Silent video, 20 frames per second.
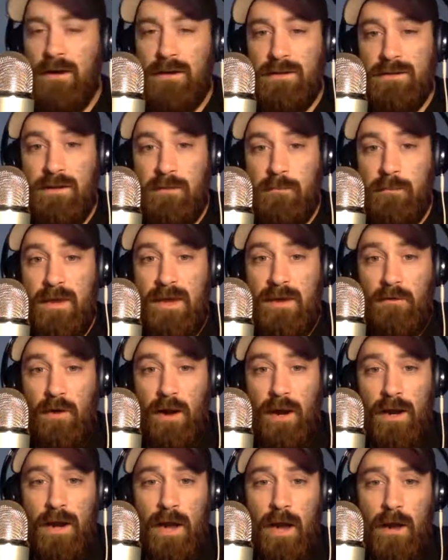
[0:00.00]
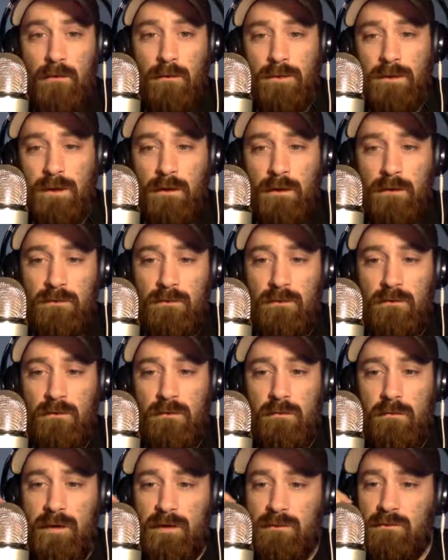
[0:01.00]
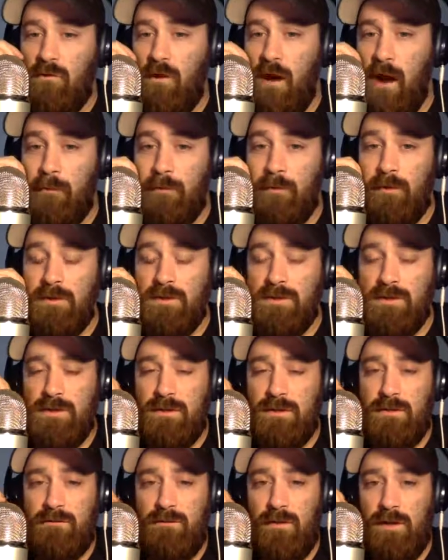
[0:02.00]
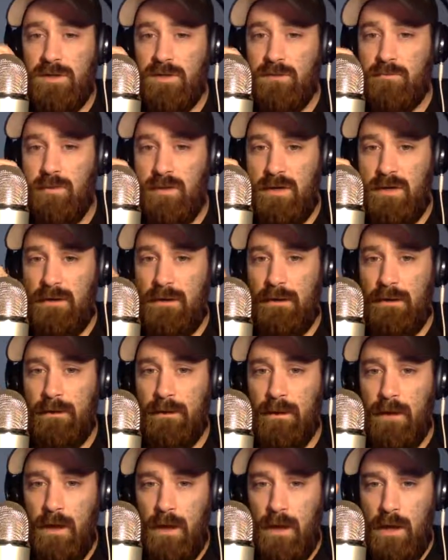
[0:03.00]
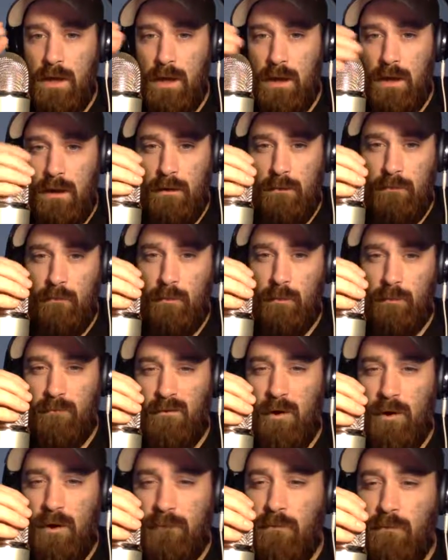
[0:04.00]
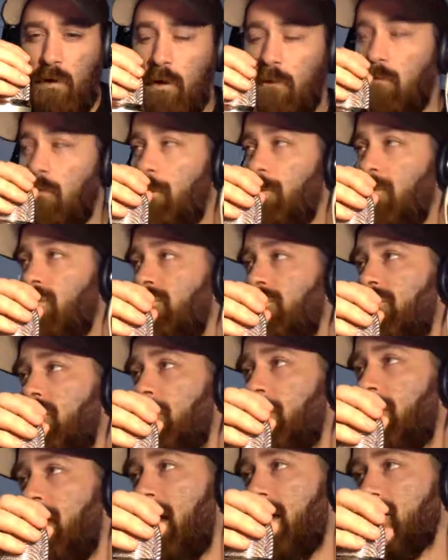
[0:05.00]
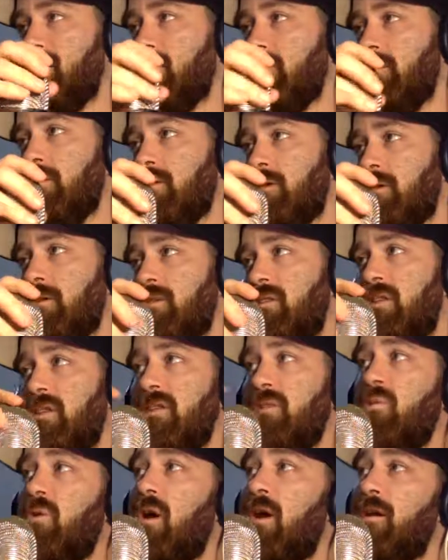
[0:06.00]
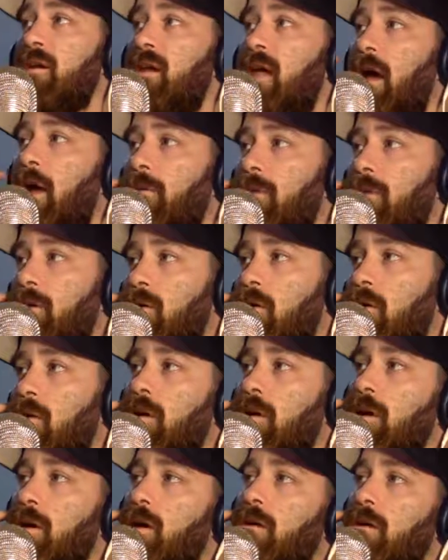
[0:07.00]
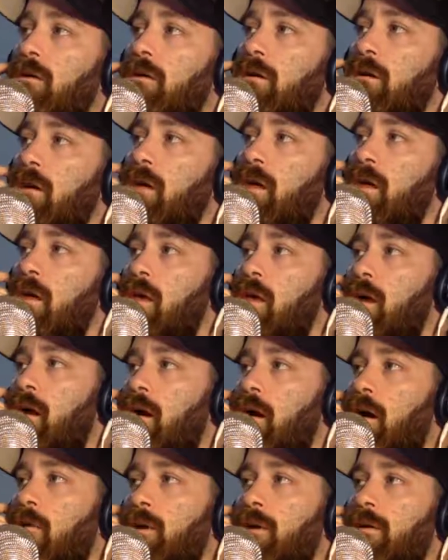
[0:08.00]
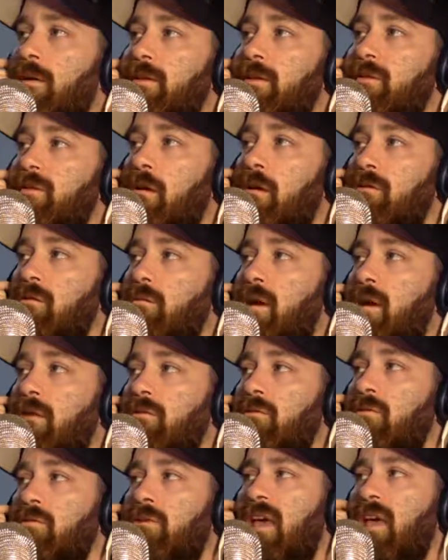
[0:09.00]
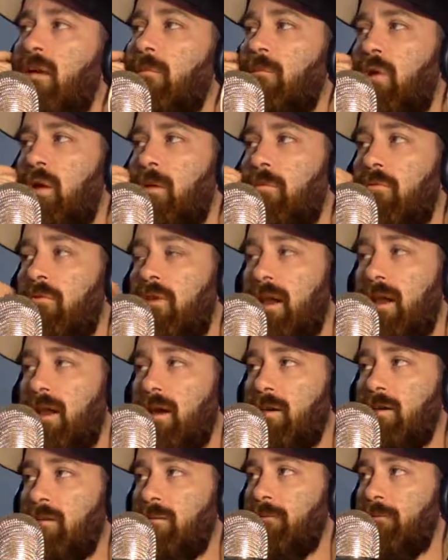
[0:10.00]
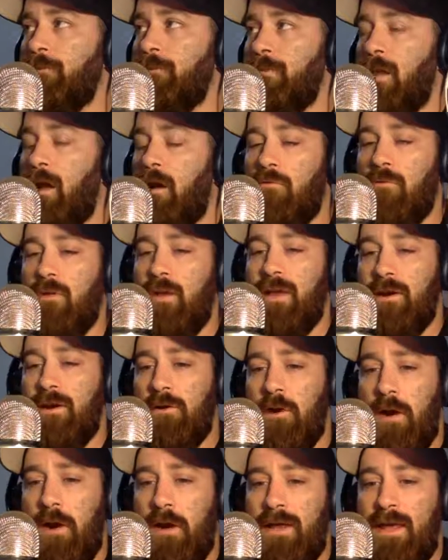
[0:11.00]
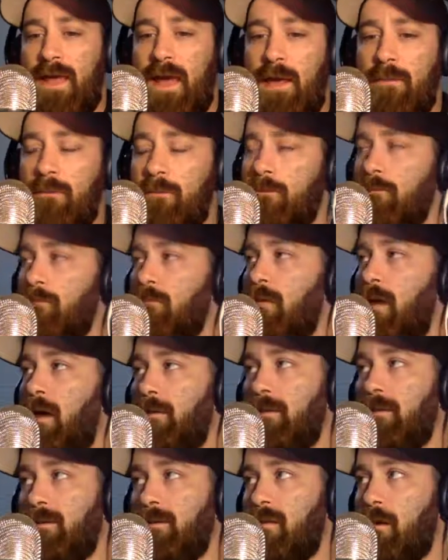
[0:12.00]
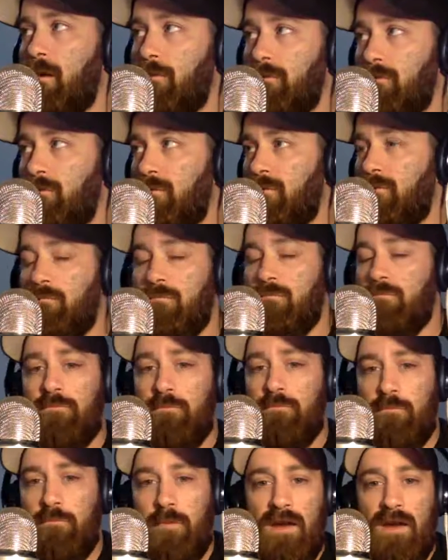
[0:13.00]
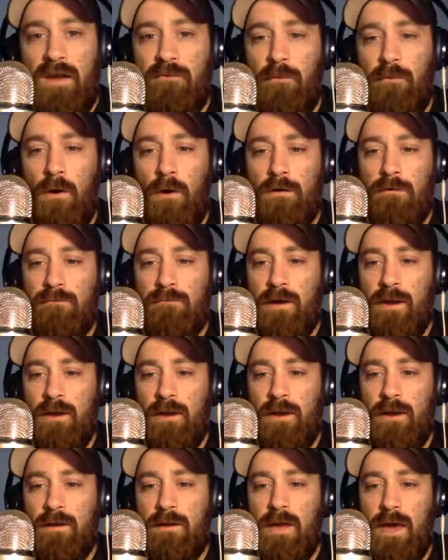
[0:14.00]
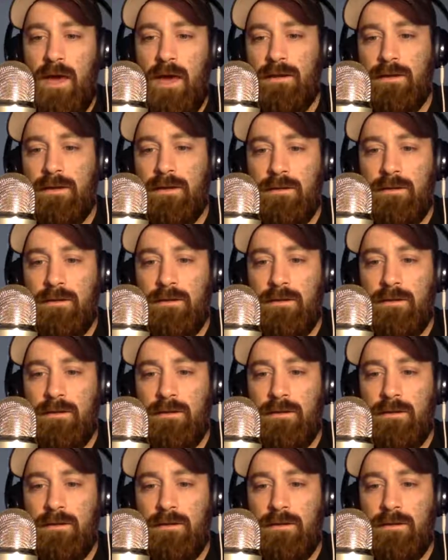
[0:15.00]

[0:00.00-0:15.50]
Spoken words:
to me right now. Two of the best grapplers in the division, but I think we're very far removed from that. So let's continue on down the card here. We already talked about Luque and Barberena. I'll reiterate again. I think that was by far the fight of the night,